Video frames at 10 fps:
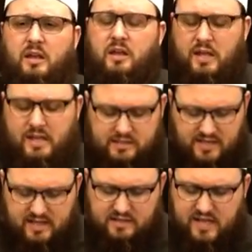He
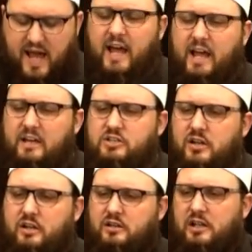said to Aisha
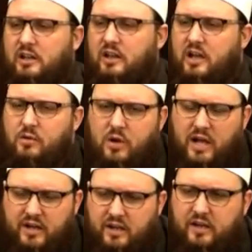radiallahu
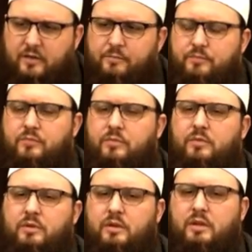anha,
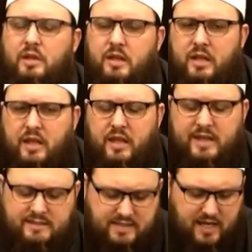he
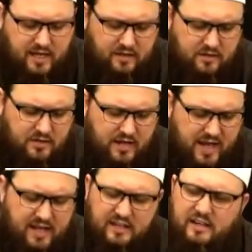said,
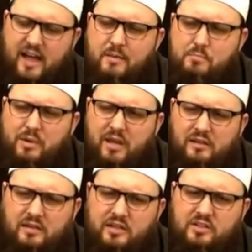had it not
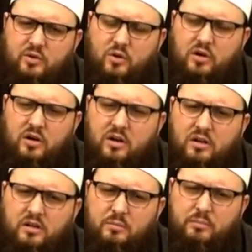been that your
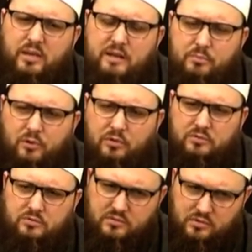people,
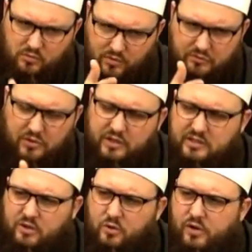referring to
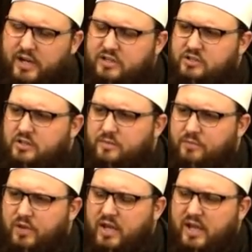Quraysh,
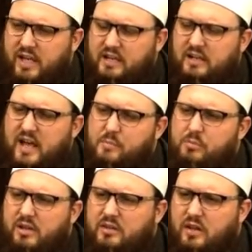had it not
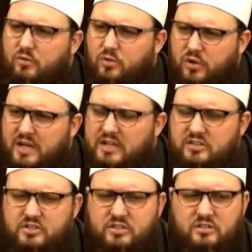been that Quraysh
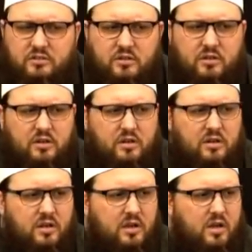
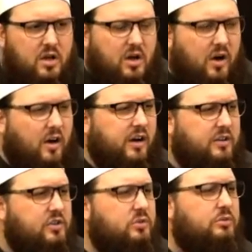are
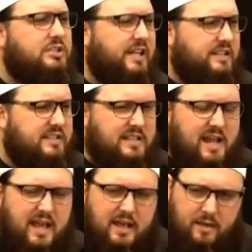new to
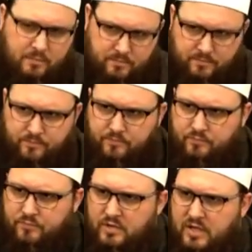Islam
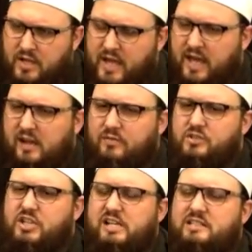and have
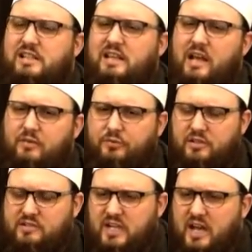just left a
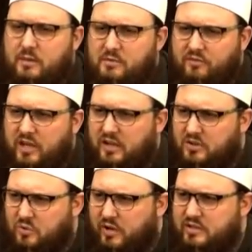time of
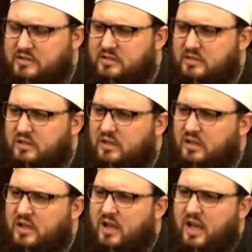ignorance,
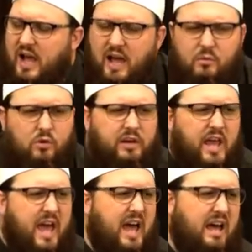I would
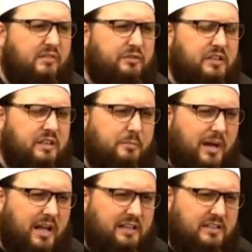have
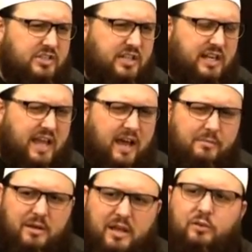demolished the
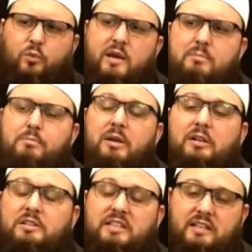Kaaba and
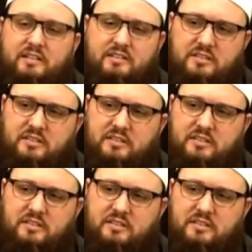rebuilt it